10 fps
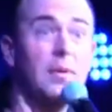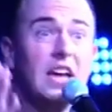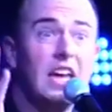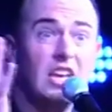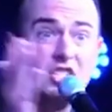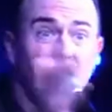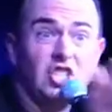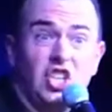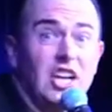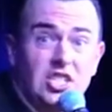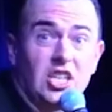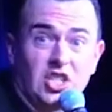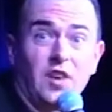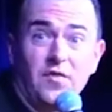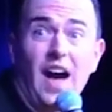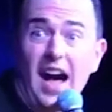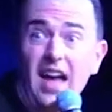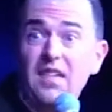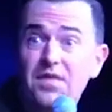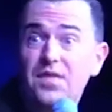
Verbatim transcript: is this, just to survive.